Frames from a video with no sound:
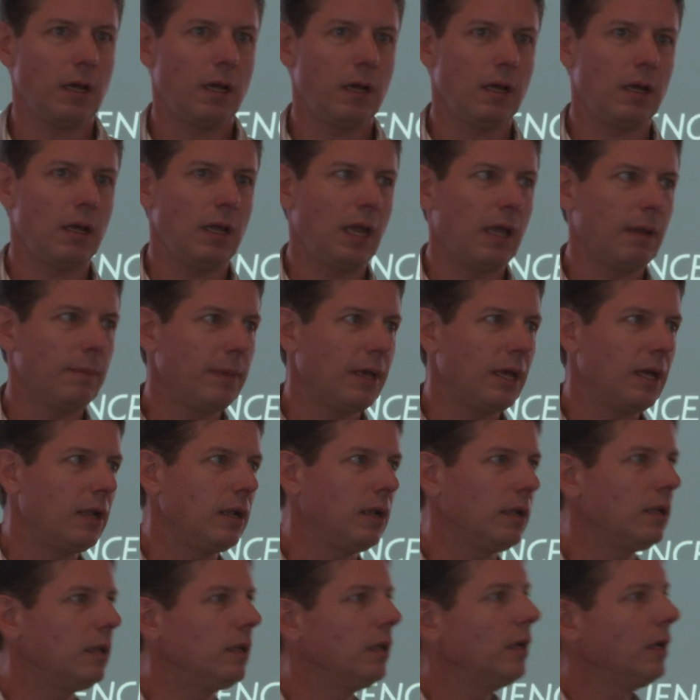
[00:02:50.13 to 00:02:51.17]

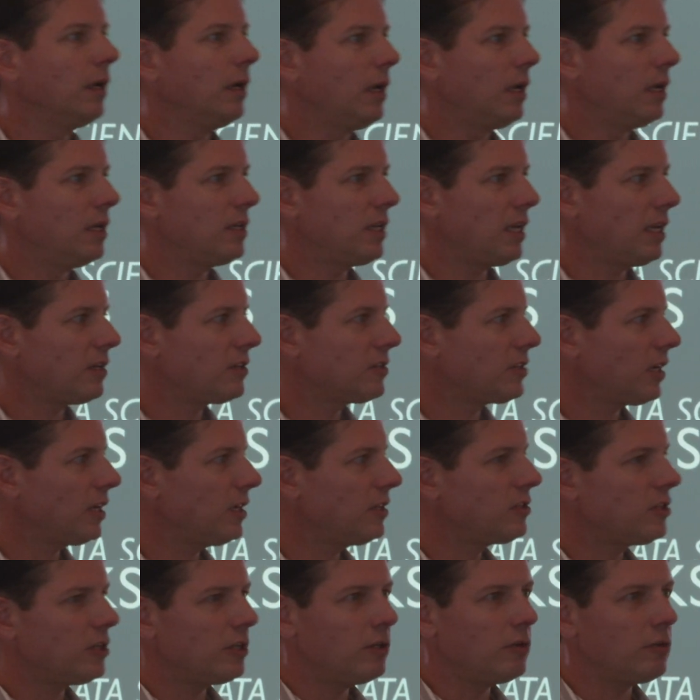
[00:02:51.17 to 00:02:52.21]
ML in data science,